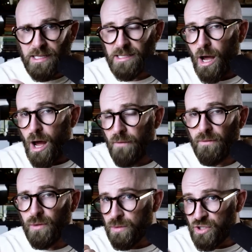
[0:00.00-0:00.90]
least half
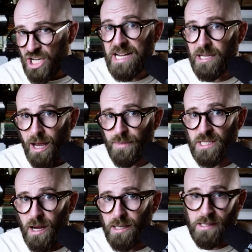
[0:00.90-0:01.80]
of all G type
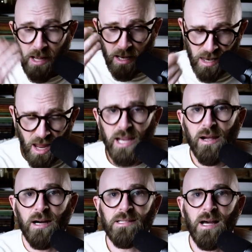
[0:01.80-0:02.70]
stars, like
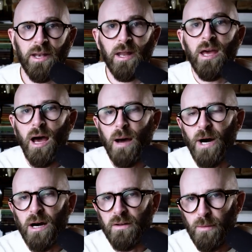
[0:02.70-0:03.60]
our Sun, are
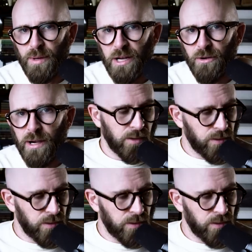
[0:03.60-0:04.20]
part of a binary.